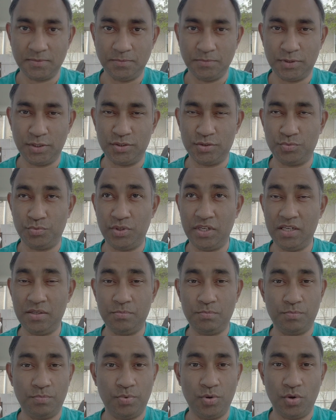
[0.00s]
because
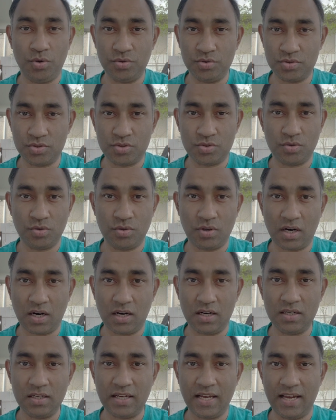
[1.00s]
wind blows so
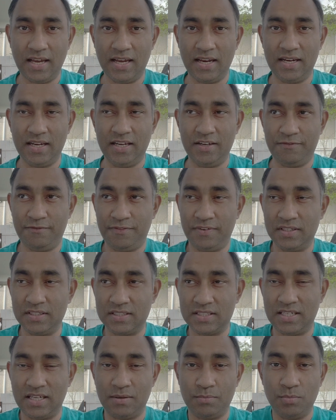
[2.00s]
hard and it
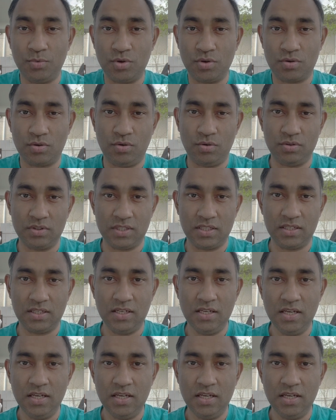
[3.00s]
feels like more colder.